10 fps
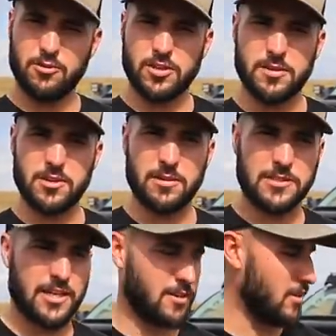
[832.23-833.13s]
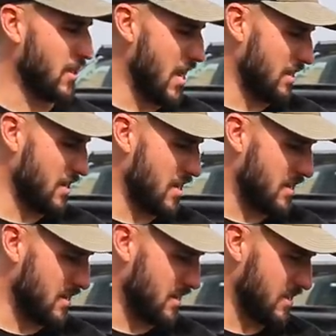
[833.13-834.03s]
Keep you updated on that.
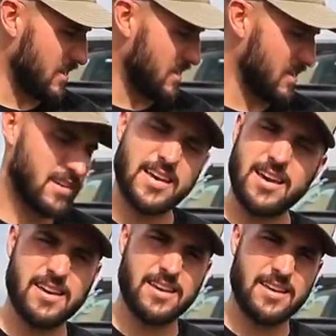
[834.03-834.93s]
And yeah, I think